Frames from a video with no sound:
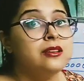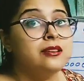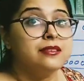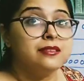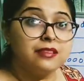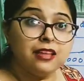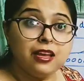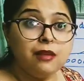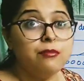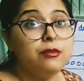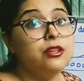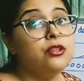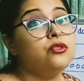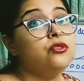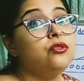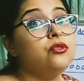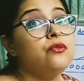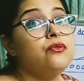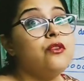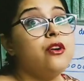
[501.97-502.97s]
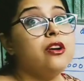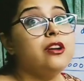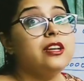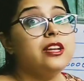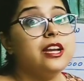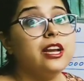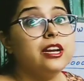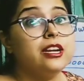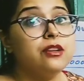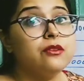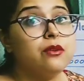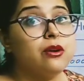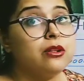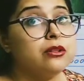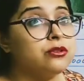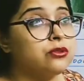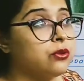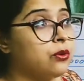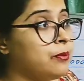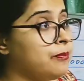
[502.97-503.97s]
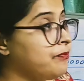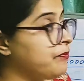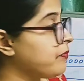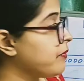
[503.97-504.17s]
Same is true for negative also.